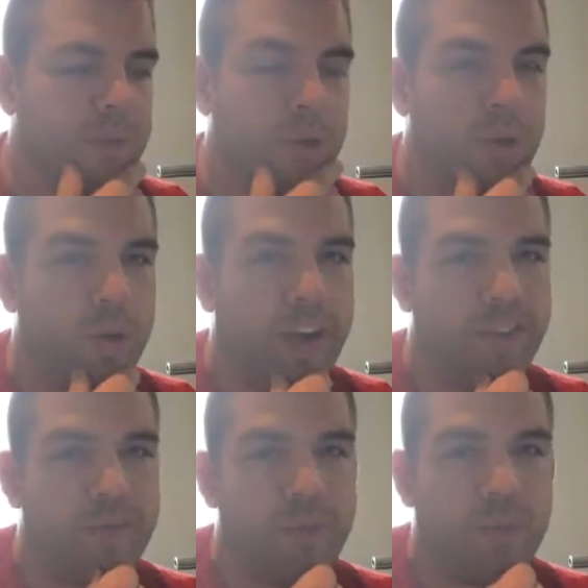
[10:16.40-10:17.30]
who
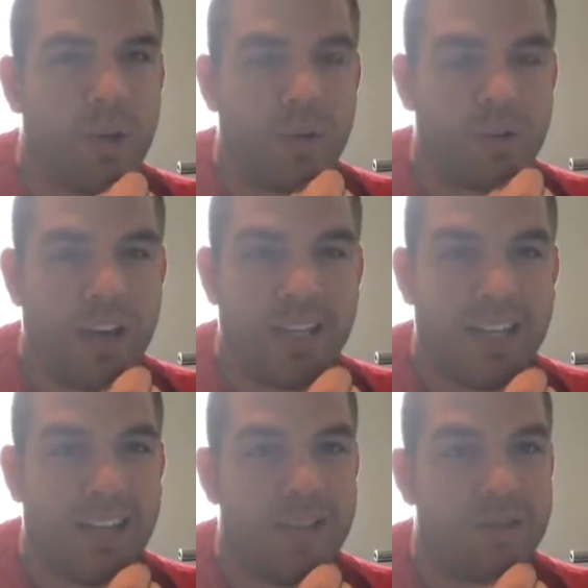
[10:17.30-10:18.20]
have tried to
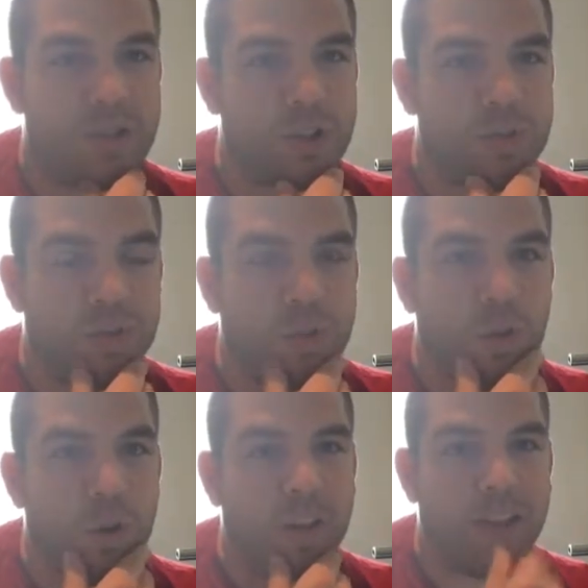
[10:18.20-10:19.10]
get life insurance
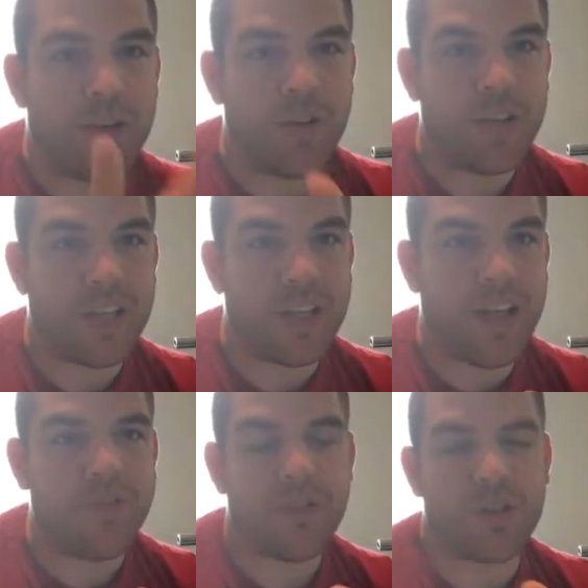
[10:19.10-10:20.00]
before and they couldn't get
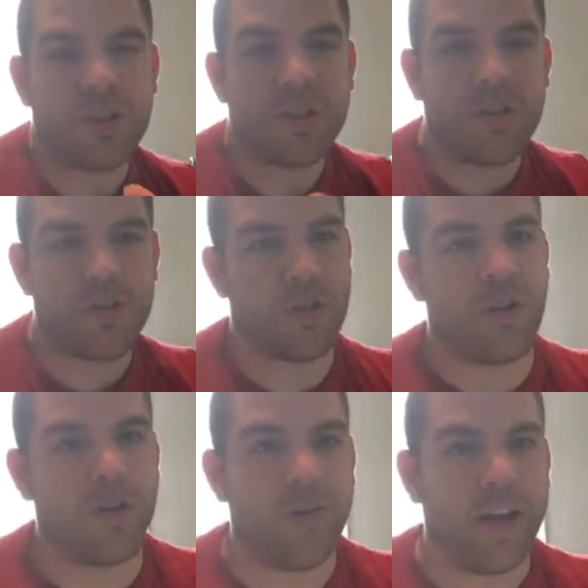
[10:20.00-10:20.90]
life insurance. Those are
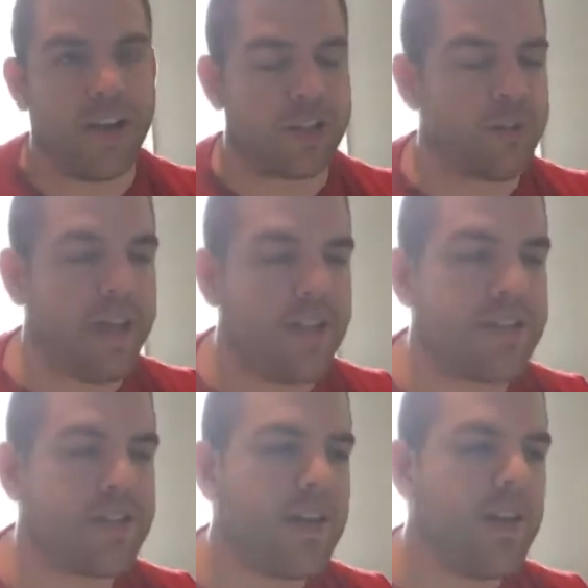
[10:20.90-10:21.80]
called final
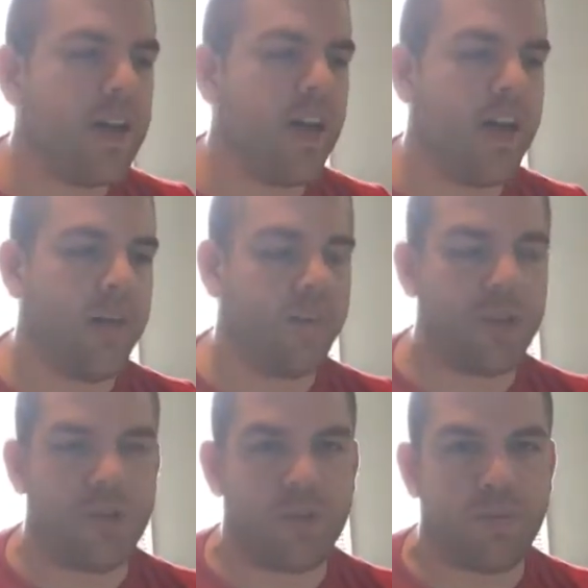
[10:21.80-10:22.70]
expense, where
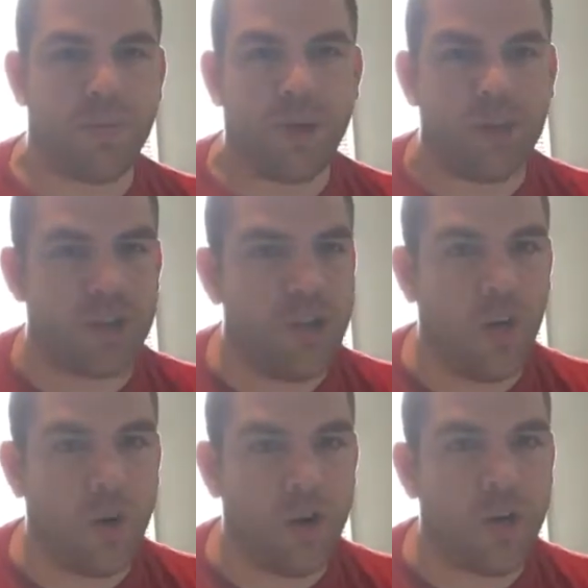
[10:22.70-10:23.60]
there's pretty much
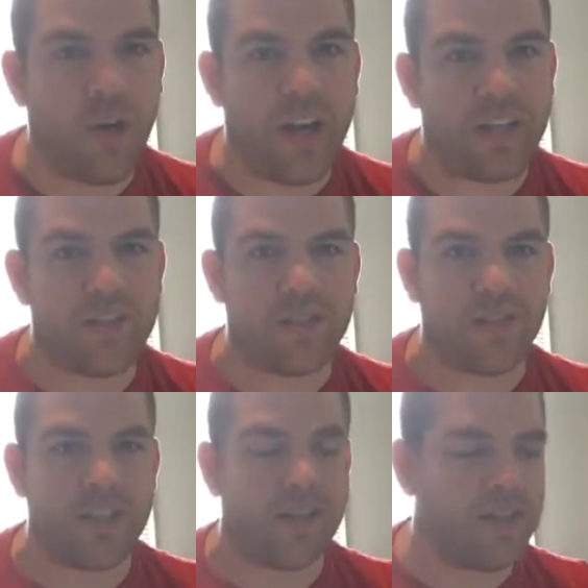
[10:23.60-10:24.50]
no underwriting, just a
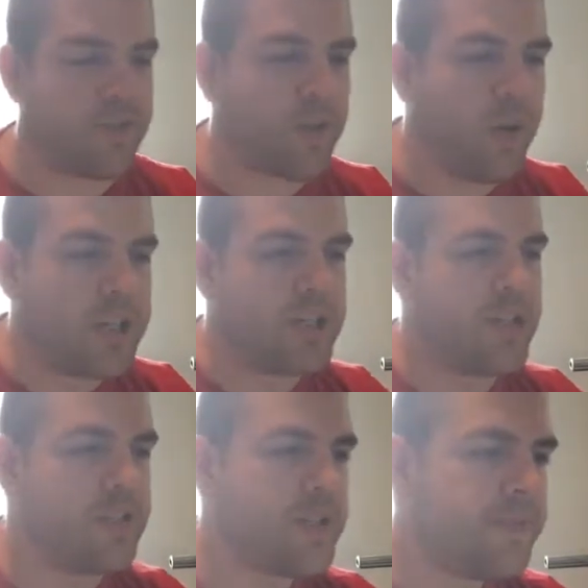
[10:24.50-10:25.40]
series of
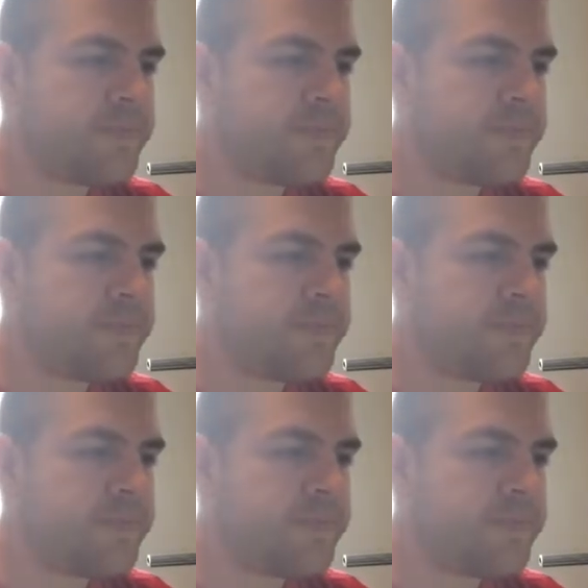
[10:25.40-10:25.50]
questions.